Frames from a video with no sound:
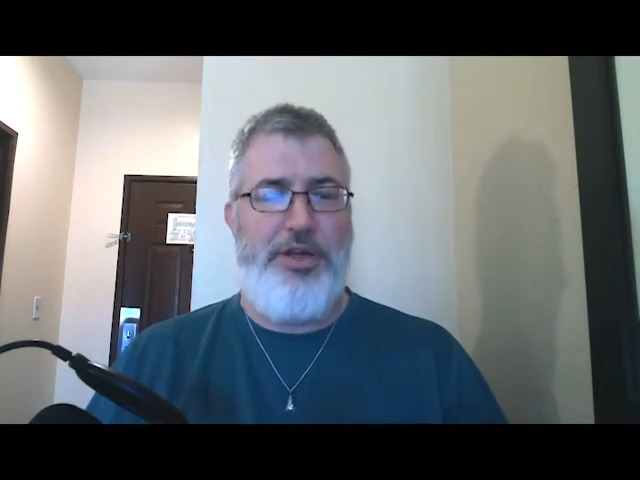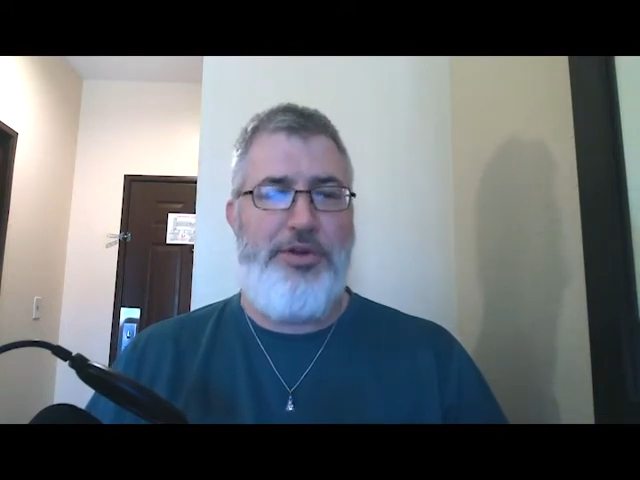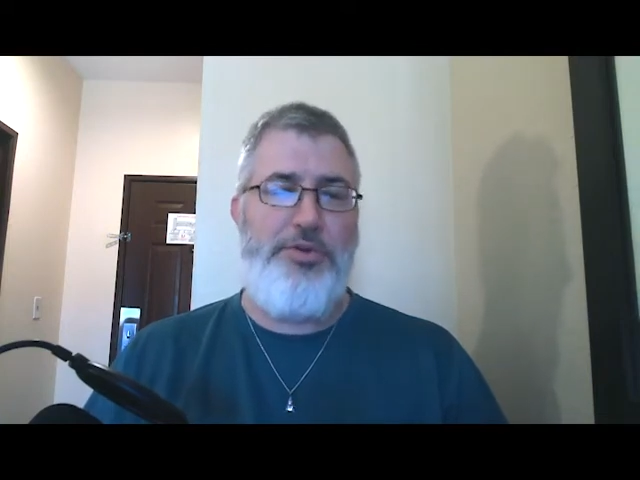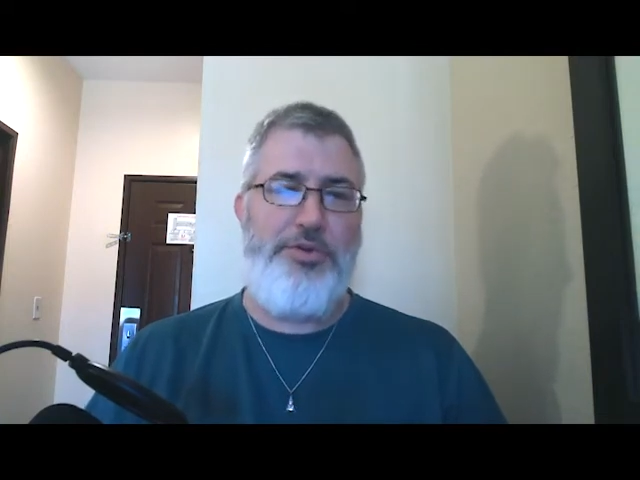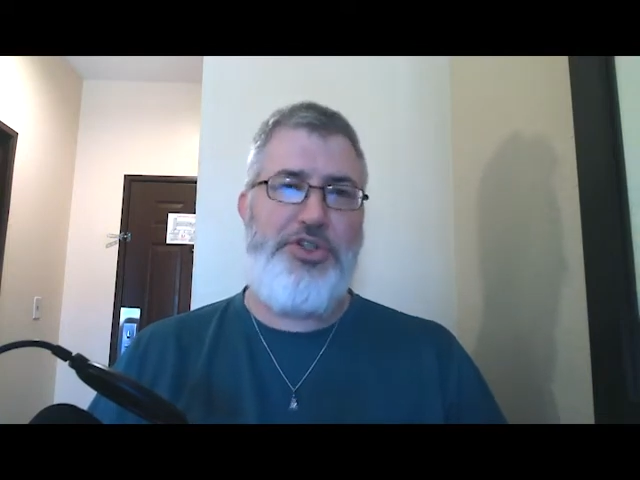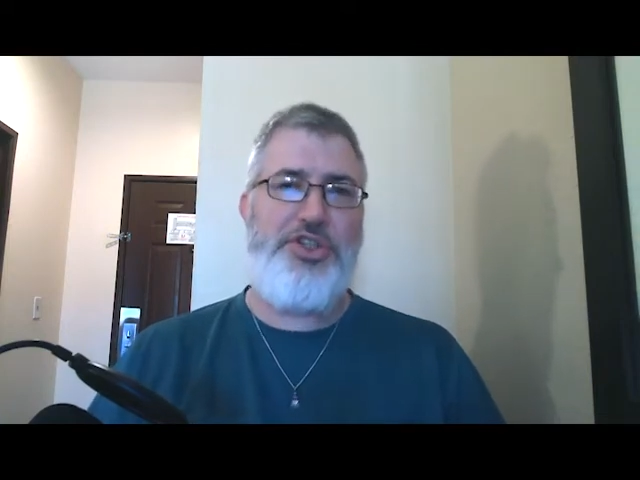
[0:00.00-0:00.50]

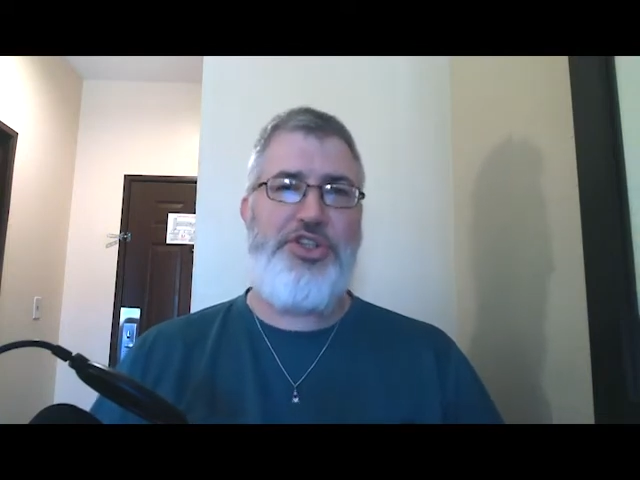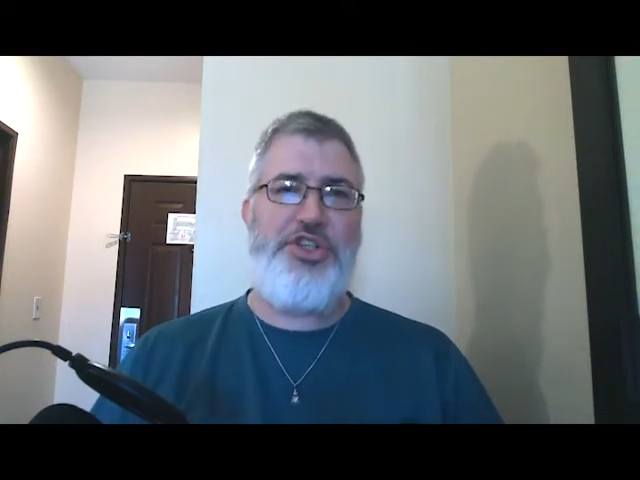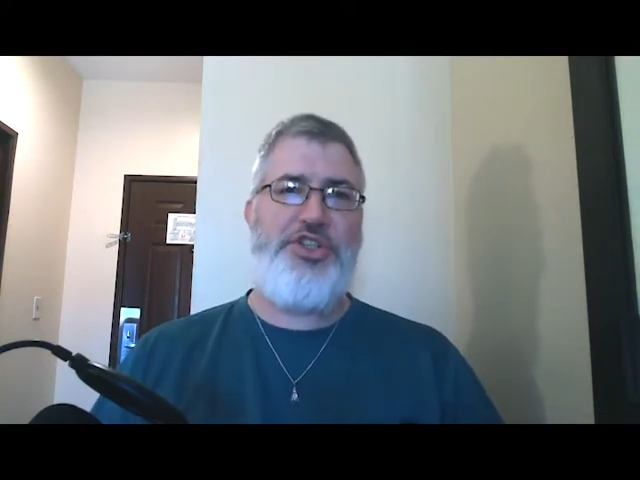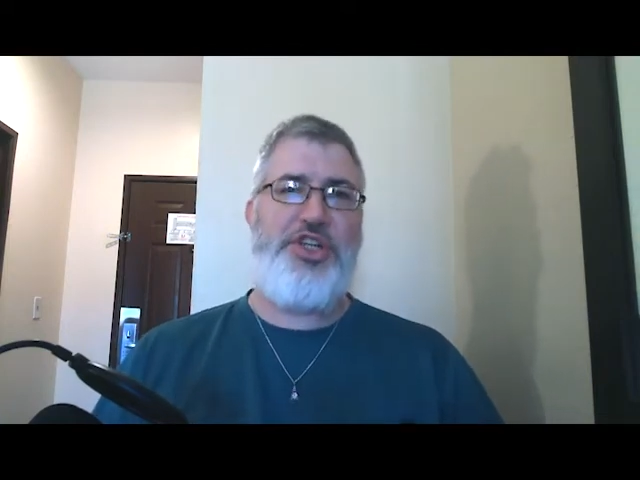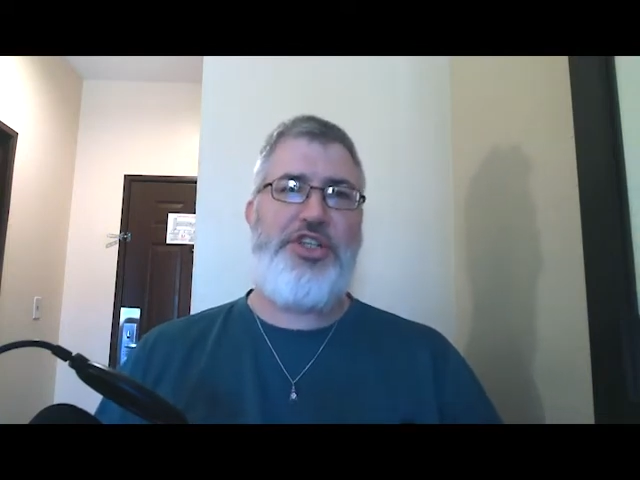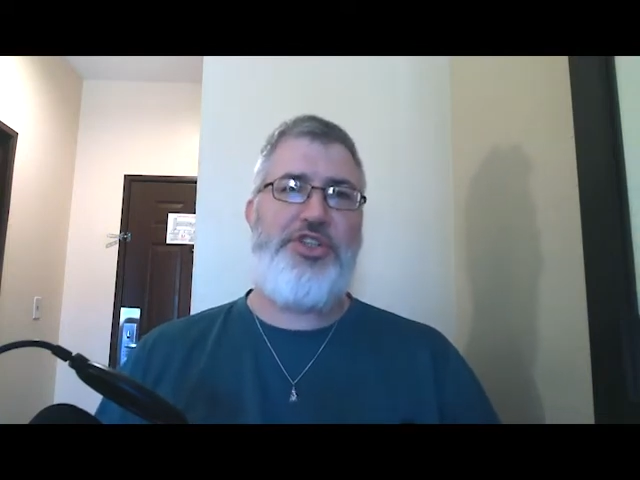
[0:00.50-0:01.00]
Route
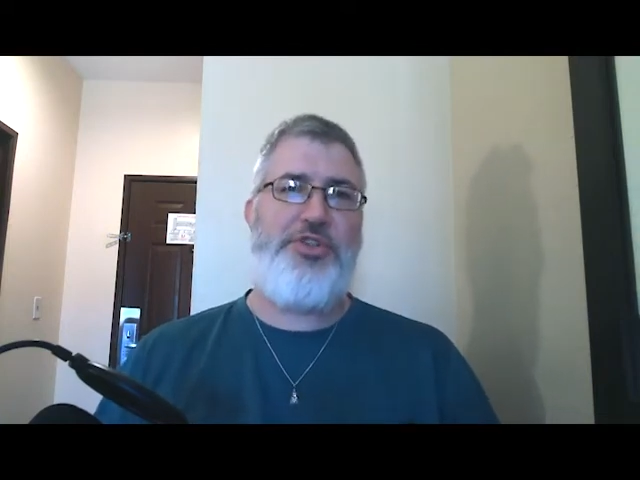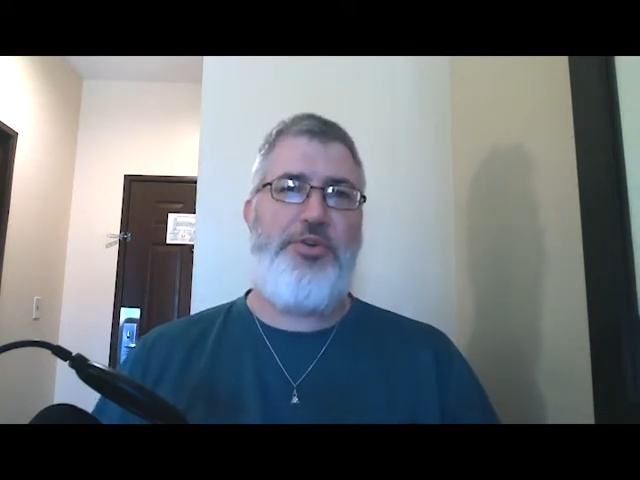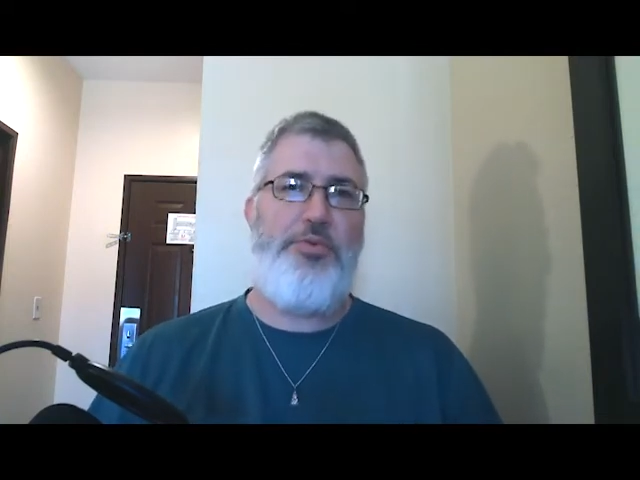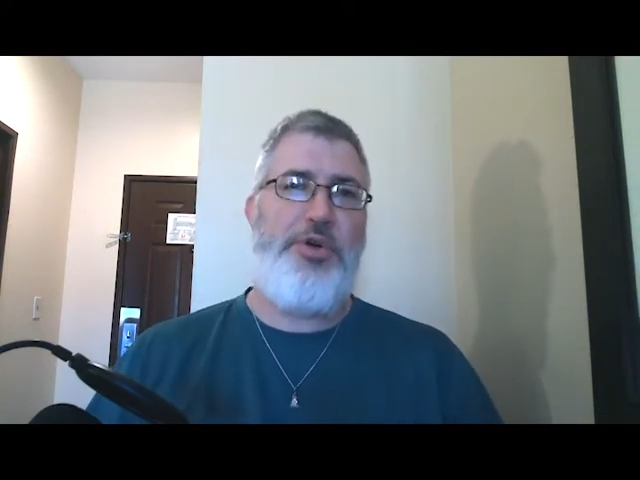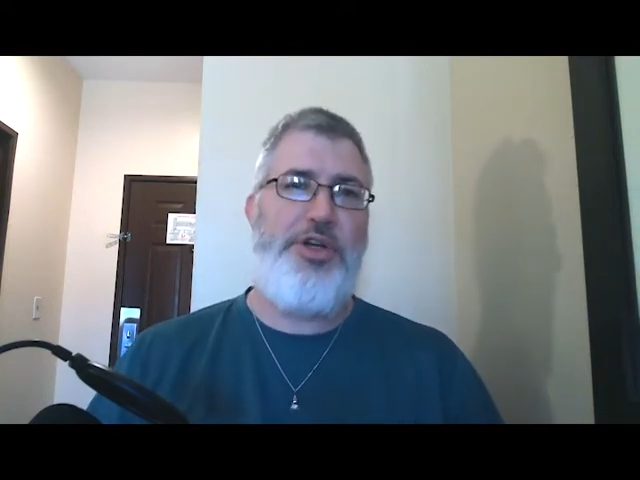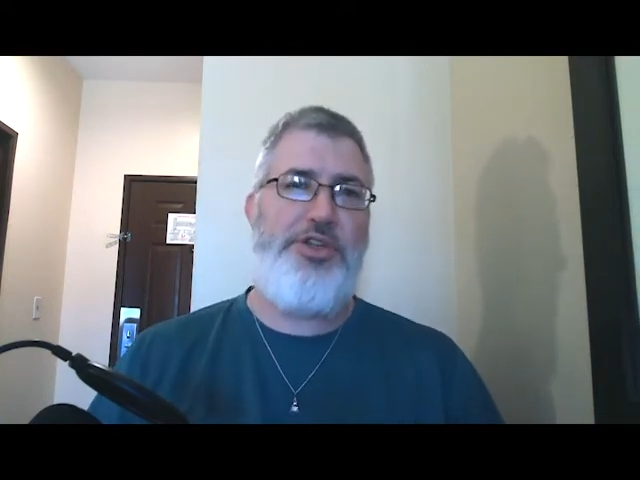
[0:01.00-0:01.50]
66
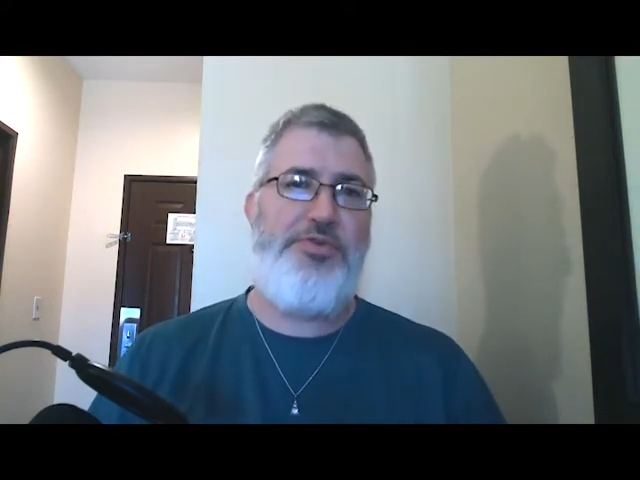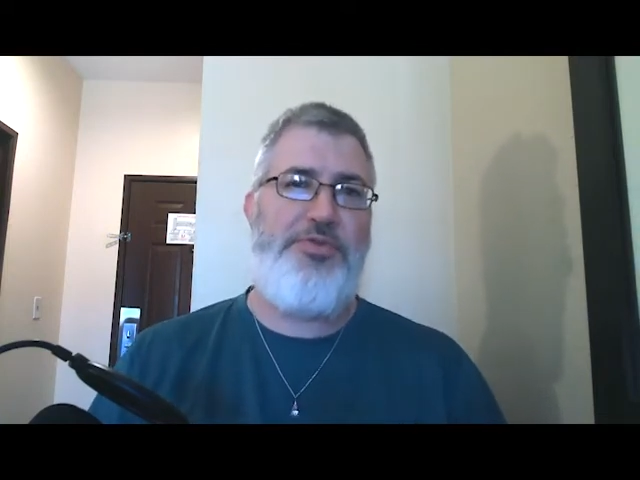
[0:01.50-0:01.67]
was,